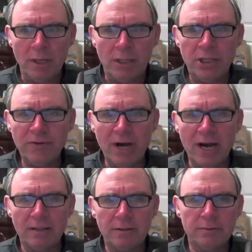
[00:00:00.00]
you've
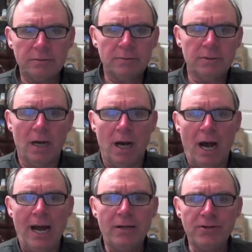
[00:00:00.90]
got
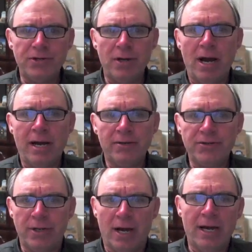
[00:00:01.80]
aisles and aisles
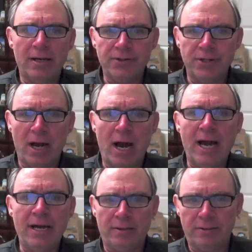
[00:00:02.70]
and aisles and
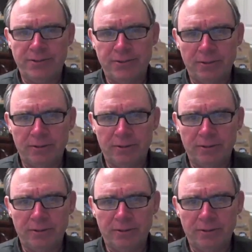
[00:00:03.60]
aisles